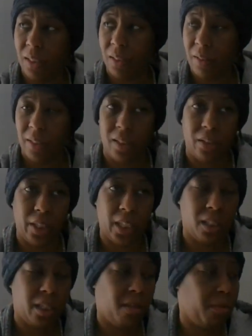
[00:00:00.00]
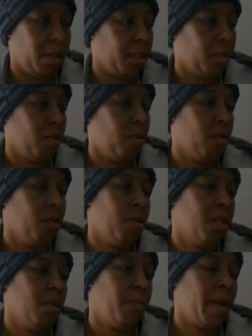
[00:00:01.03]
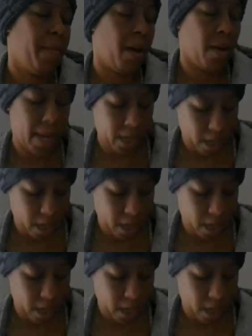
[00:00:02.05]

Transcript: And you can't sleep when it's cold. My mom had